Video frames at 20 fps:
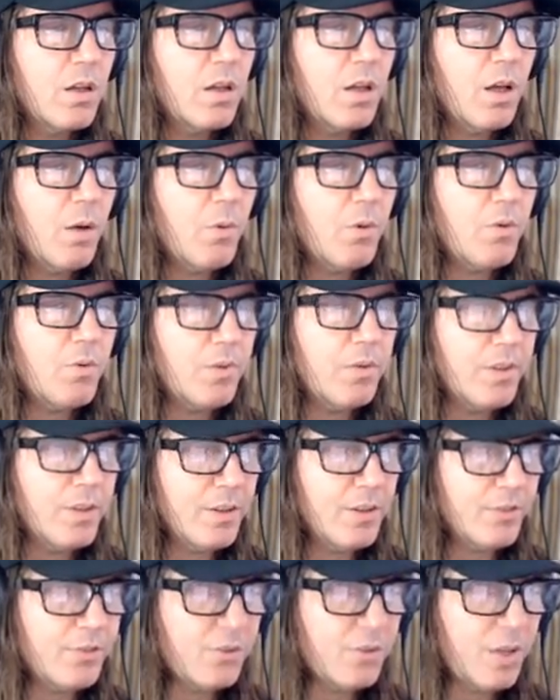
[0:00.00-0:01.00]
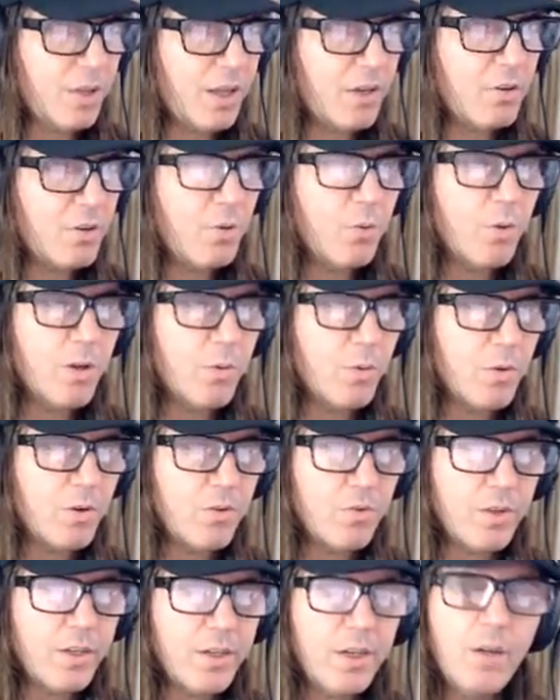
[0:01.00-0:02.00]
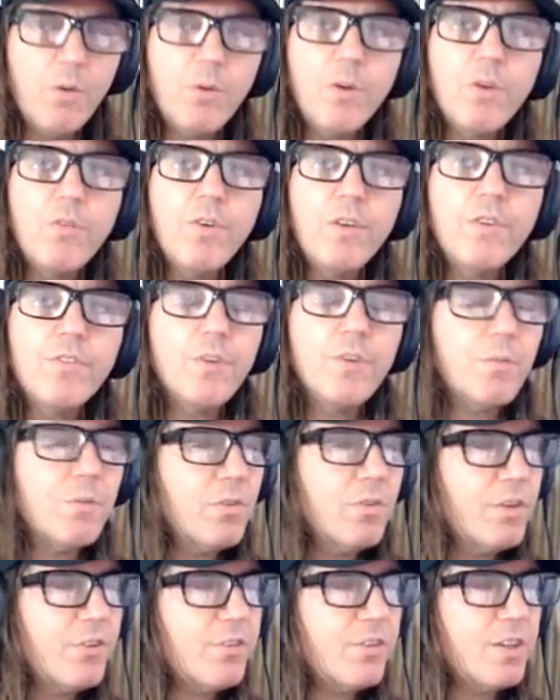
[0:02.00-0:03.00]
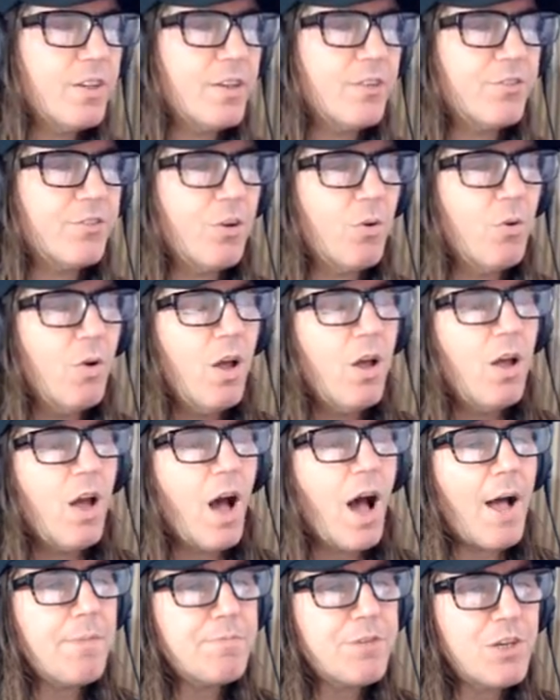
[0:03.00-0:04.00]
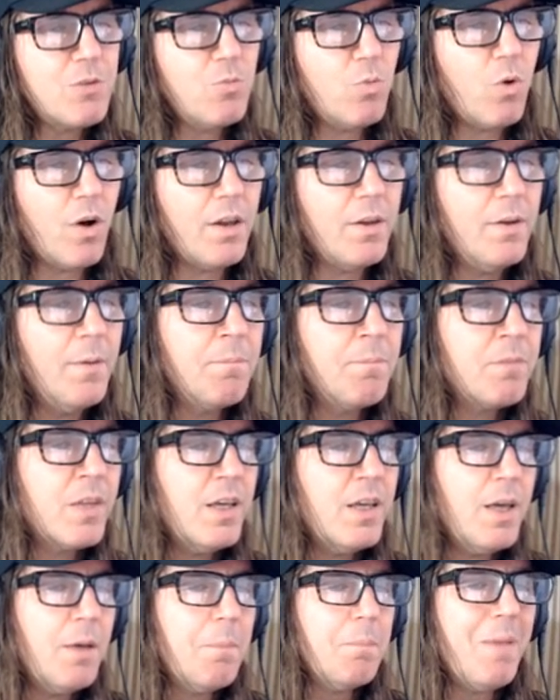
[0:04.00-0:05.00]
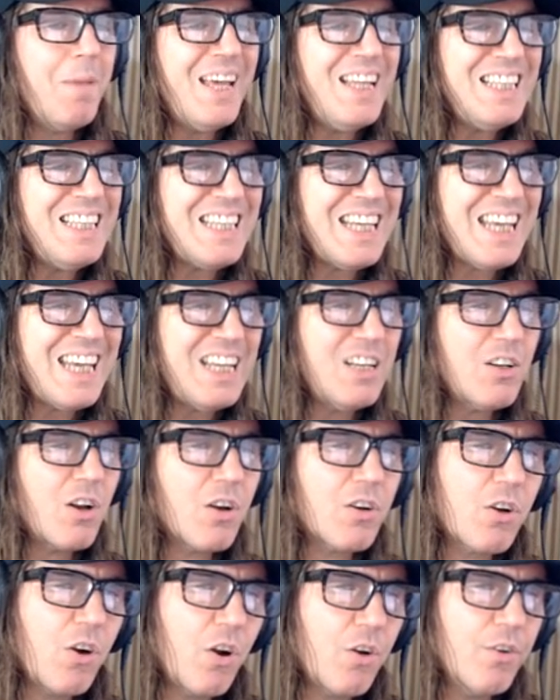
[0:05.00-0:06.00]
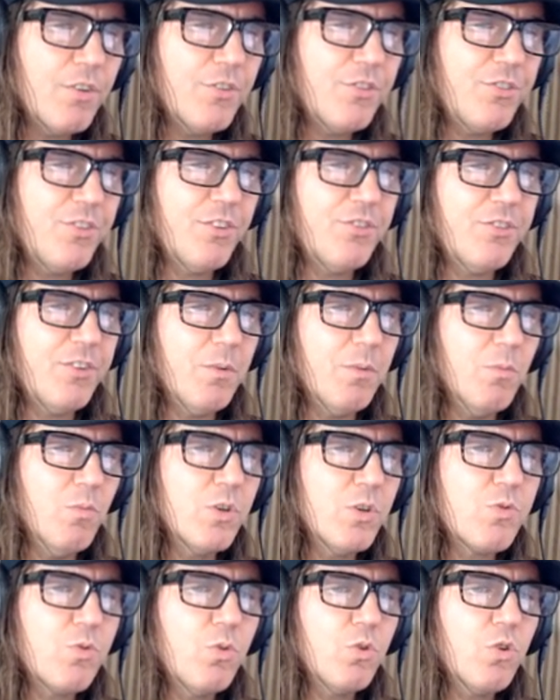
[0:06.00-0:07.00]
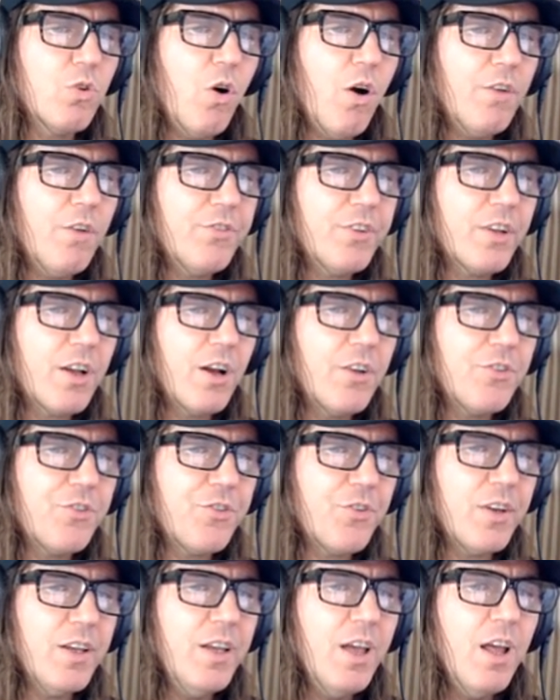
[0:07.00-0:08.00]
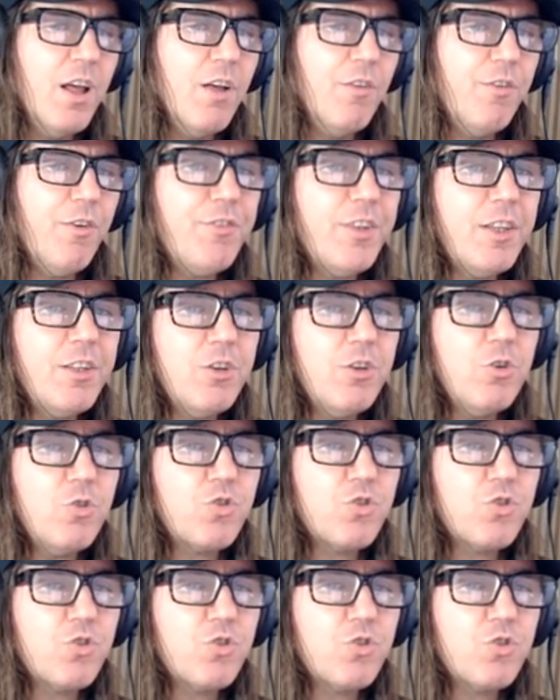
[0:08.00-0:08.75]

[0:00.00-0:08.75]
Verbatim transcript: I want to read this. I don't know what I want to read. I want to read something. Listen to this. So option one maintain our current system, which will cost the country $52